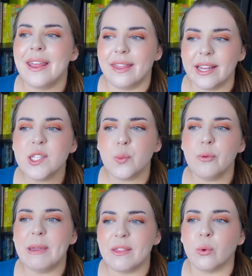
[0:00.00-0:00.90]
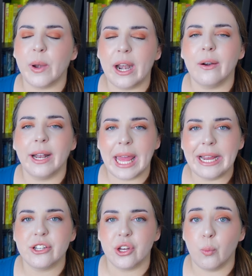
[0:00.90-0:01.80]
This will be the rare
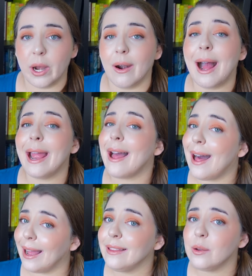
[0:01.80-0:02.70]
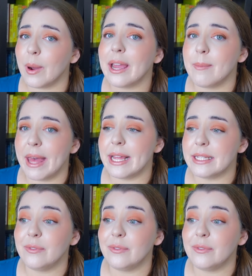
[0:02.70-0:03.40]
occasion where I highly recommend,